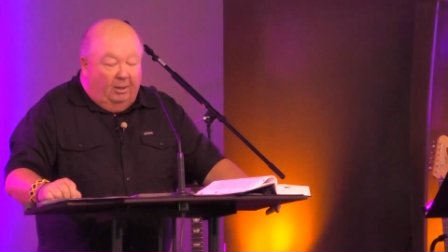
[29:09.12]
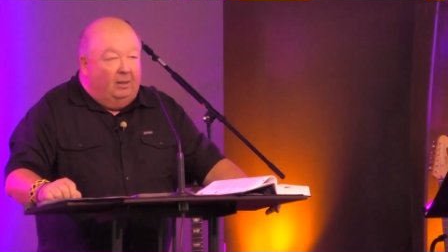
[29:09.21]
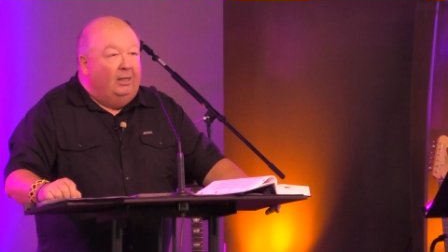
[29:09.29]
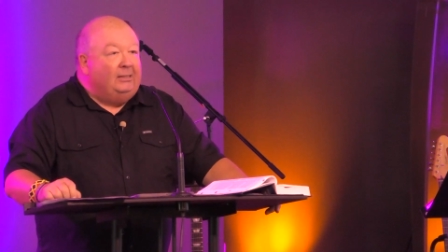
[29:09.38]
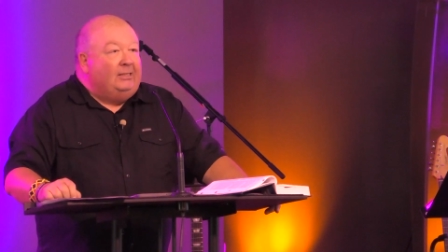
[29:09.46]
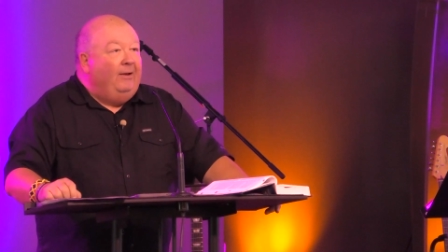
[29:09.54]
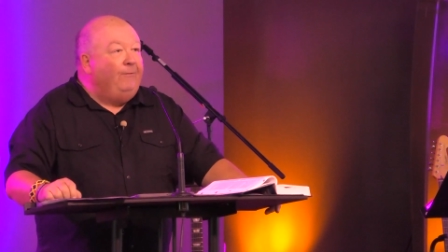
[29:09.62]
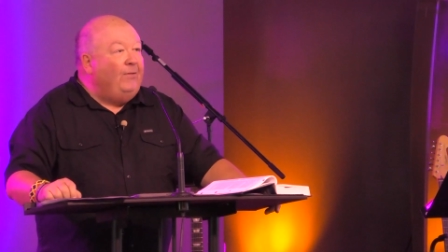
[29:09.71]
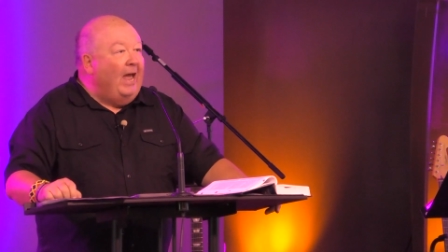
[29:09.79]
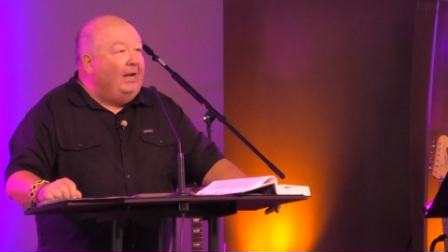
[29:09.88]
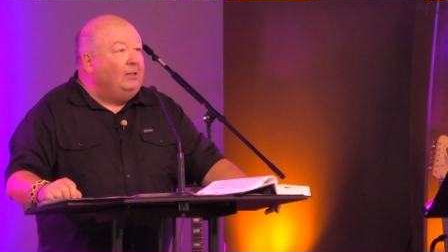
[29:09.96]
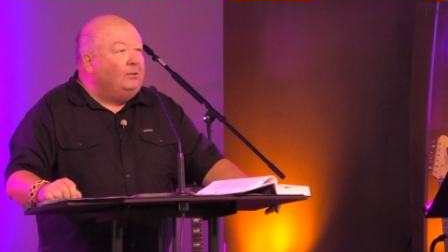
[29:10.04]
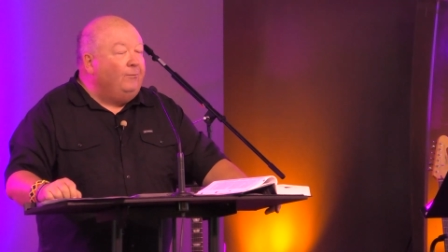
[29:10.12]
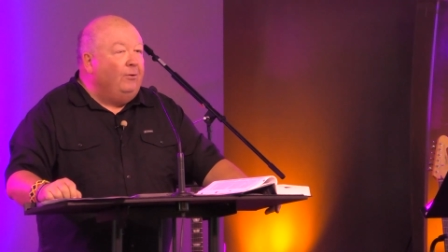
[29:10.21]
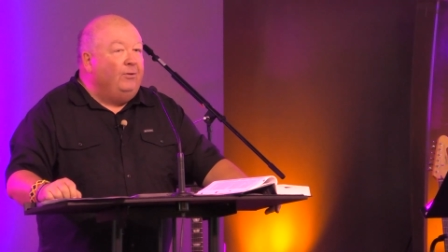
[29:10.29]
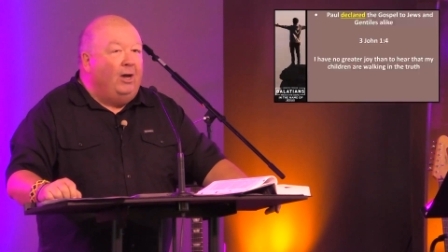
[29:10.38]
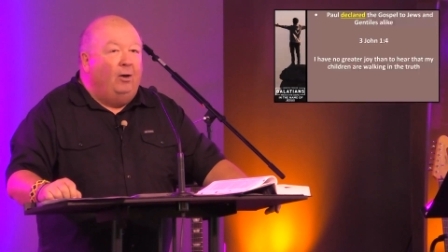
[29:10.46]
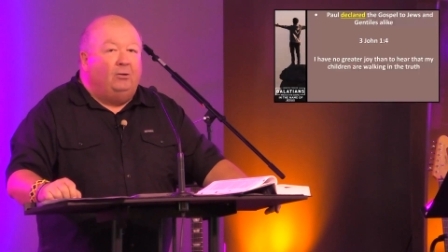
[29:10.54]
Let's give thanks for
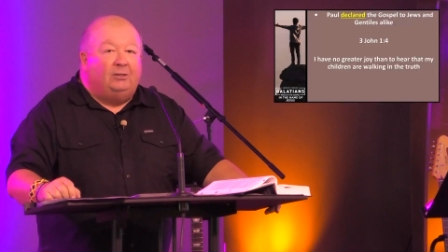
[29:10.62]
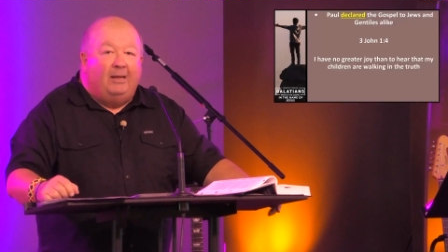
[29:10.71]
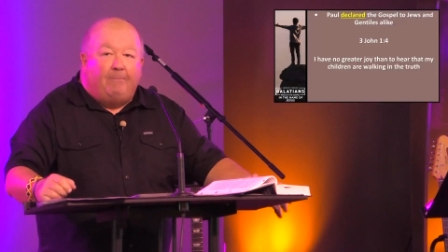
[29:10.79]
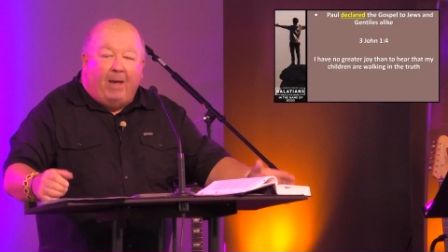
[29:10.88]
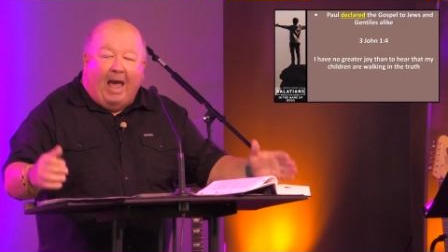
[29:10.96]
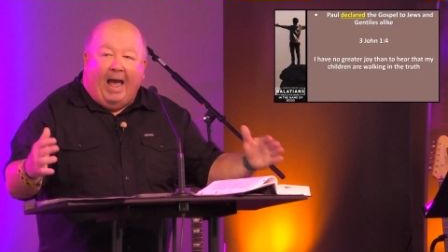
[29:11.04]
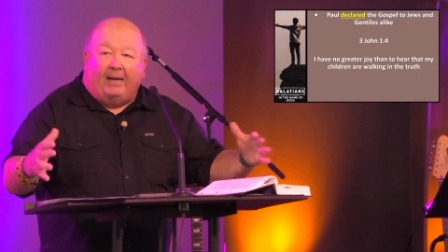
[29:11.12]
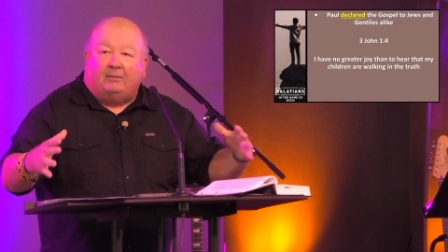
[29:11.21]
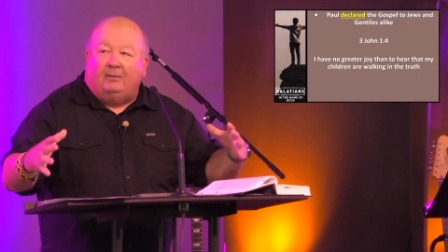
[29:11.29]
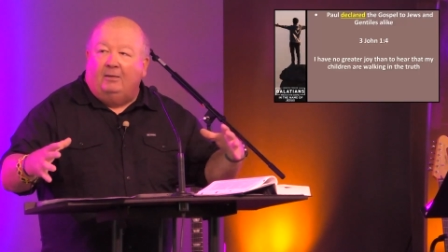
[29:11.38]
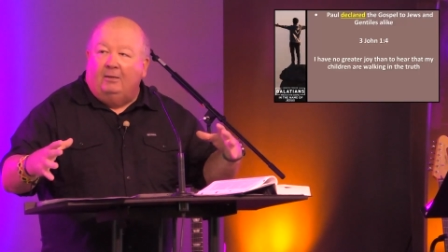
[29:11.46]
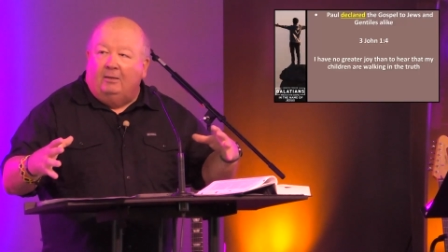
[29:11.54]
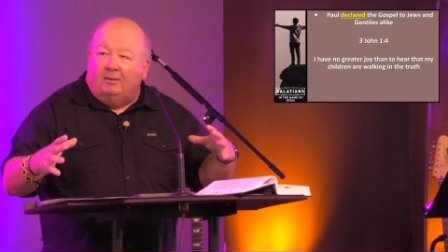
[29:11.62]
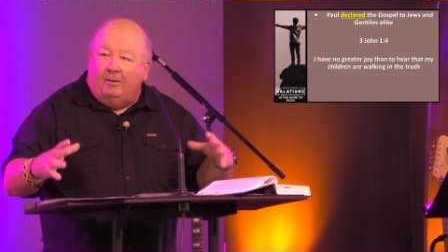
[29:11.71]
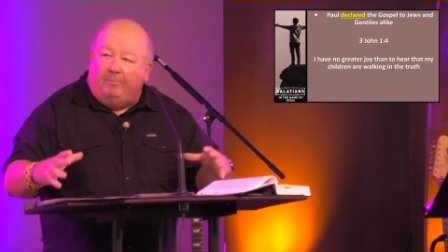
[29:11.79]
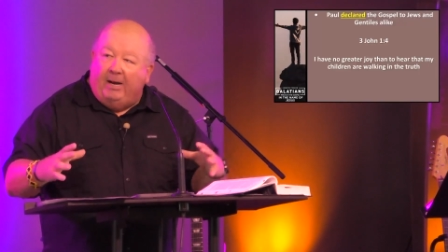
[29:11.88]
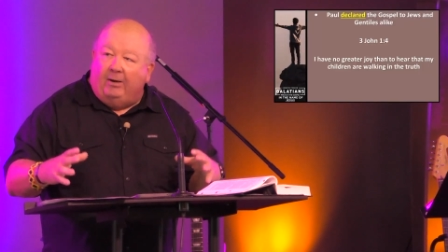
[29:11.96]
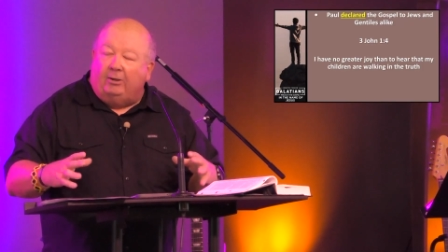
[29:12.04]
those that packed the
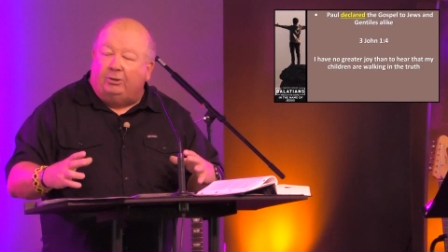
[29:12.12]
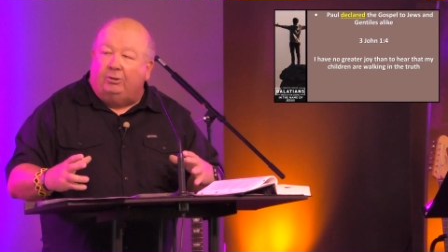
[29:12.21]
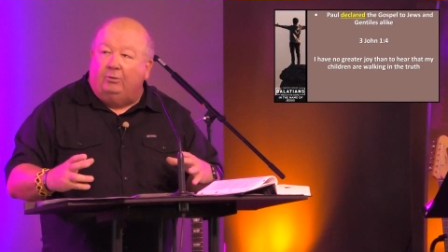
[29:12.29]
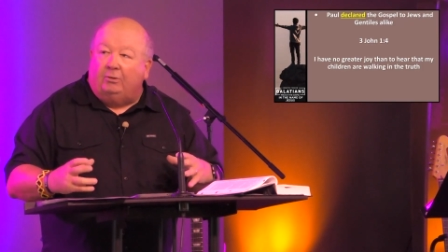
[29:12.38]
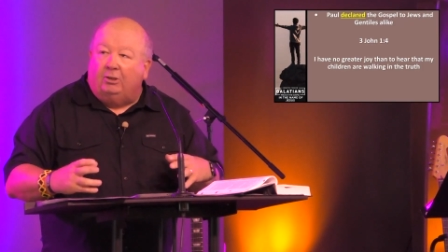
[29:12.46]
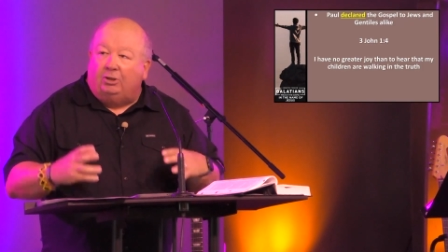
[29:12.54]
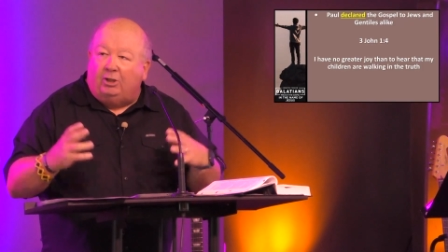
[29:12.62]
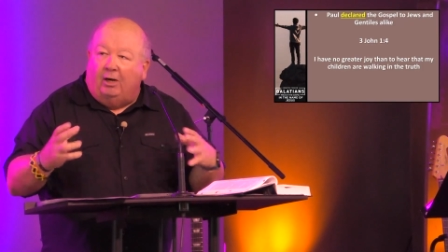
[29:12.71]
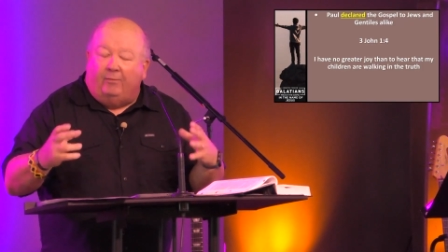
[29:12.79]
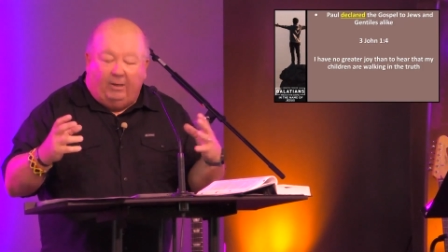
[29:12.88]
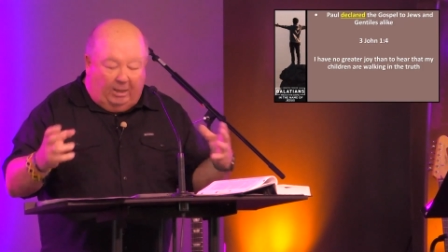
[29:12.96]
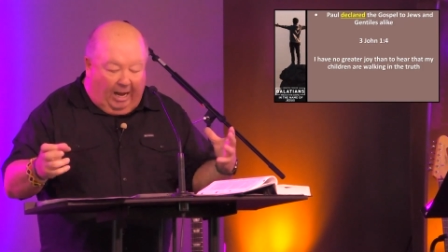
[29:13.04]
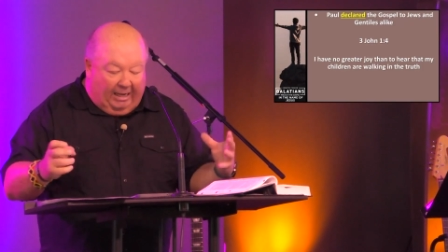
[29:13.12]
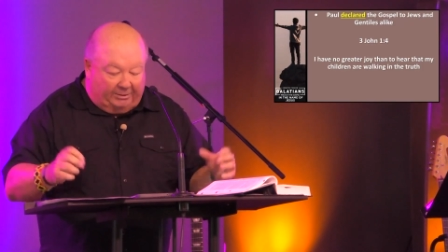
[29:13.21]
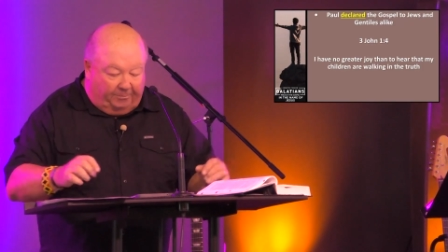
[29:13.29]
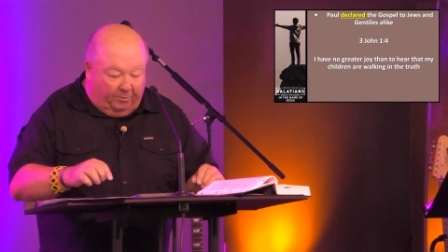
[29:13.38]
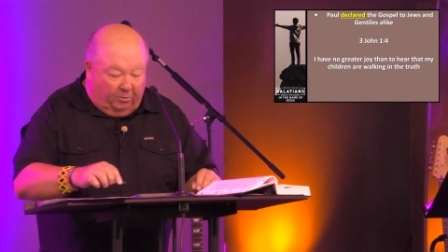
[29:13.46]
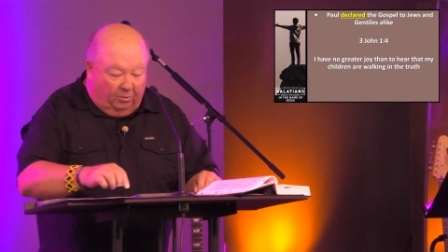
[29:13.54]
parachute to share the
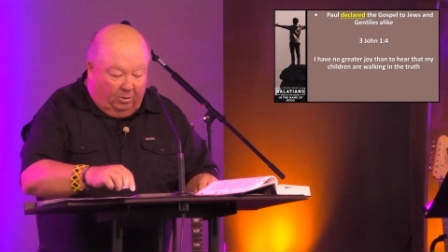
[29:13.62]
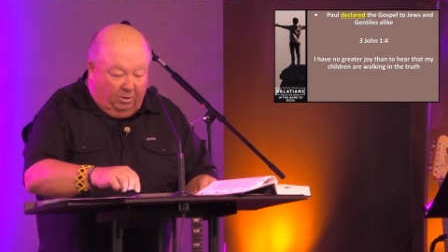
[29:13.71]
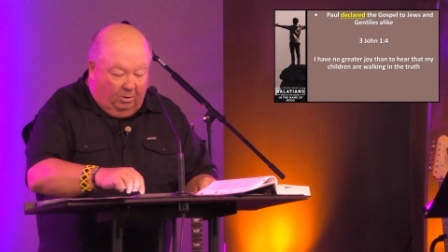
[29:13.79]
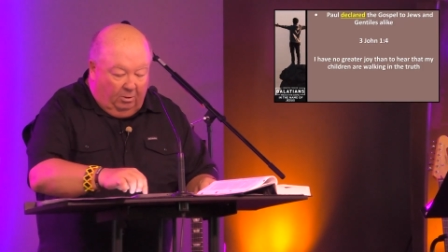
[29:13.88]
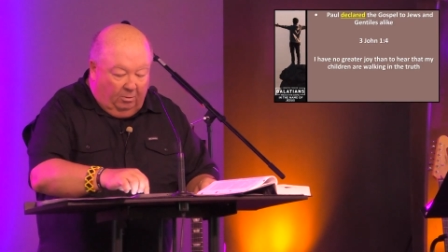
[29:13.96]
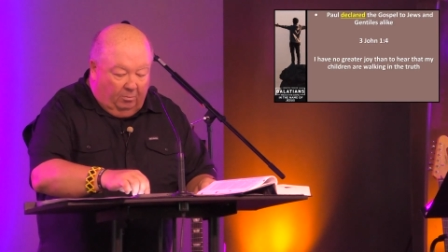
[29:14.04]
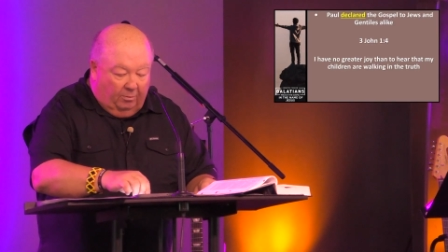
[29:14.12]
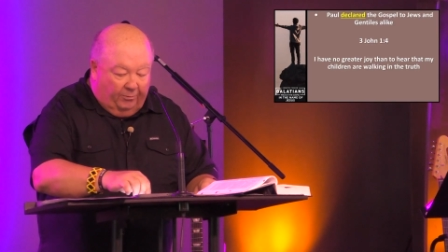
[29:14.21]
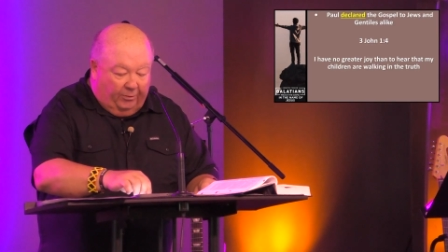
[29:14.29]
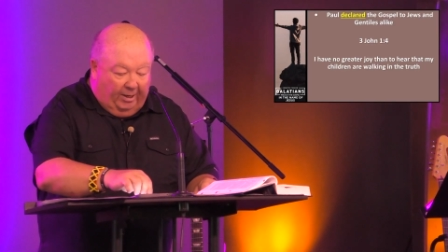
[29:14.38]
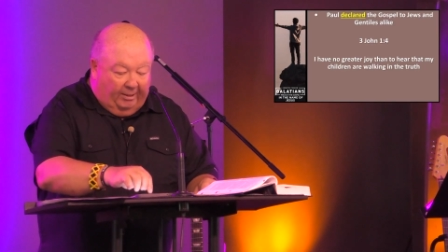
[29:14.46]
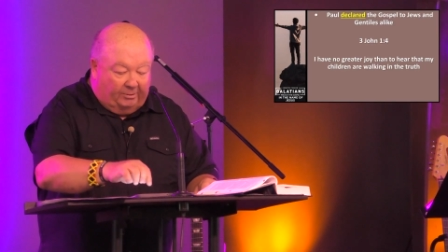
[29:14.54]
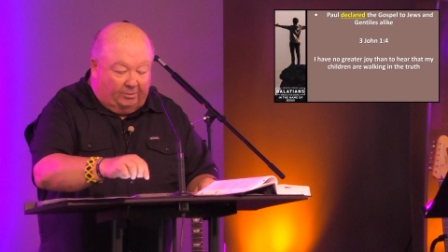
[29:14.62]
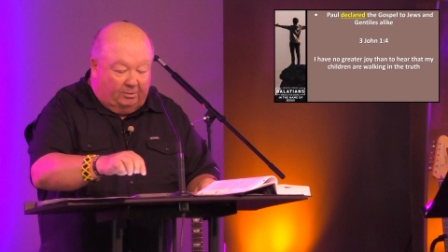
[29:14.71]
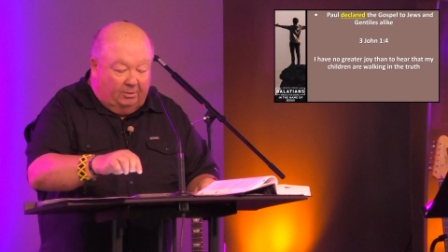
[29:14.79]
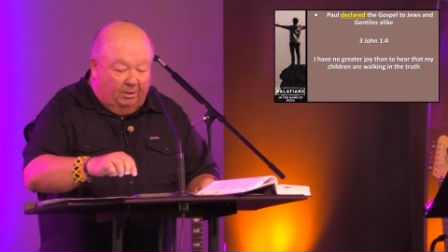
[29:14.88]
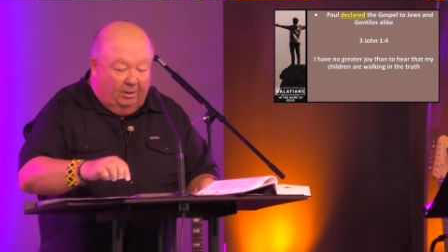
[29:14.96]
gospel with us.